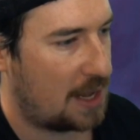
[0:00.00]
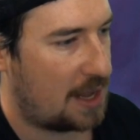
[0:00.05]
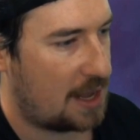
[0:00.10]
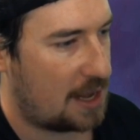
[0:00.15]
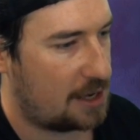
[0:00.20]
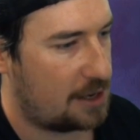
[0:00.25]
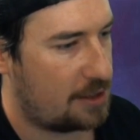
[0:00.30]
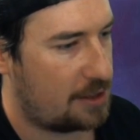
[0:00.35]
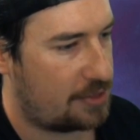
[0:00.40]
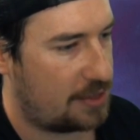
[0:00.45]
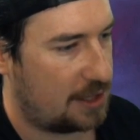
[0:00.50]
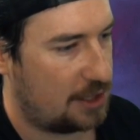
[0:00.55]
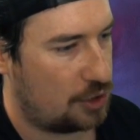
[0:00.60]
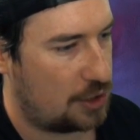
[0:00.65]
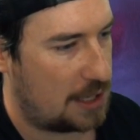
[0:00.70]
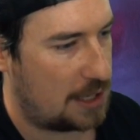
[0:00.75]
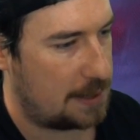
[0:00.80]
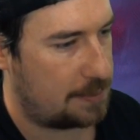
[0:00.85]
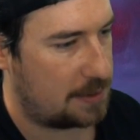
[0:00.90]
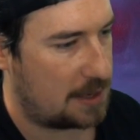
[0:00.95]
Another thing
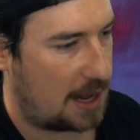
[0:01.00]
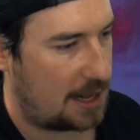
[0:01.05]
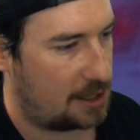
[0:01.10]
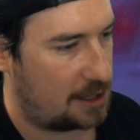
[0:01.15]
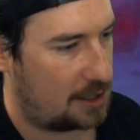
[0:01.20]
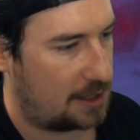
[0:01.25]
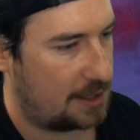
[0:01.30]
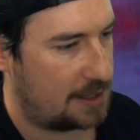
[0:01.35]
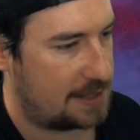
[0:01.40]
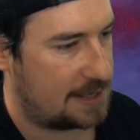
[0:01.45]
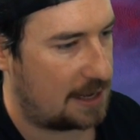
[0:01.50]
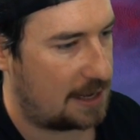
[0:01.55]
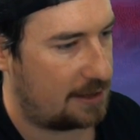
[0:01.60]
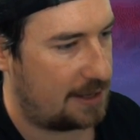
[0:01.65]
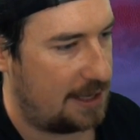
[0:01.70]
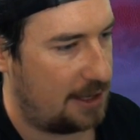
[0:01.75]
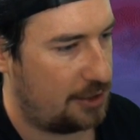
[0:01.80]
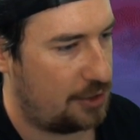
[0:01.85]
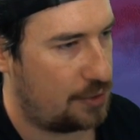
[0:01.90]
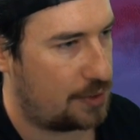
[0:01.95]
to keep an eye on down
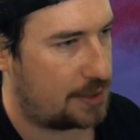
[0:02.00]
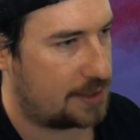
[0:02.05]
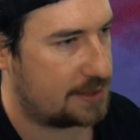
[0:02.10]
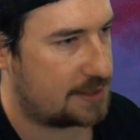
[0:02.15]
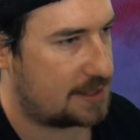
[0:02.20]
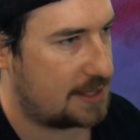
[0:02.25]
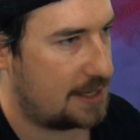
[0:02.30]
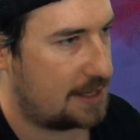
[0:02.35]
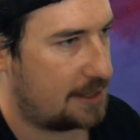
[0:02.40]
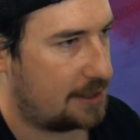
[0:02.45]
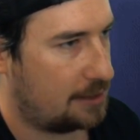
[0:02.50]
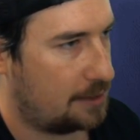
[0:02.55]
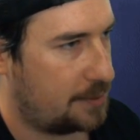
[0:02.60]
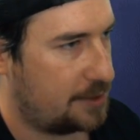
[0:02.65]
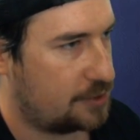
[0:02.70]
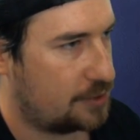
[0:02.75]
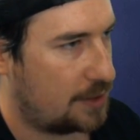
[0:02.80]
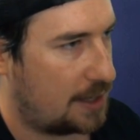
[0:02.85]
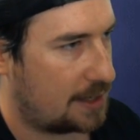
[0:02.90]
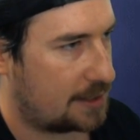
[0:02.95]
here, you can see, here, let me
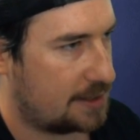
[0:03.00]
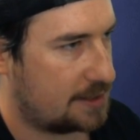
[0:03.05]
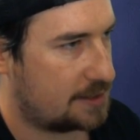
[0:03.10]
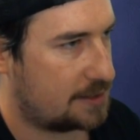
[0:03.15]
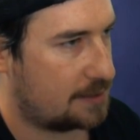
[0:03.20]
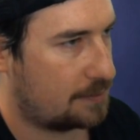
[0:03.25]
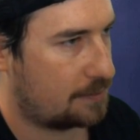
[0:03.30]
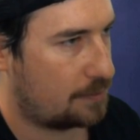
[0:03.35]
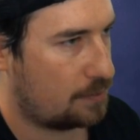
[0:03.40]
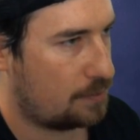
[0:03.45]
drag this.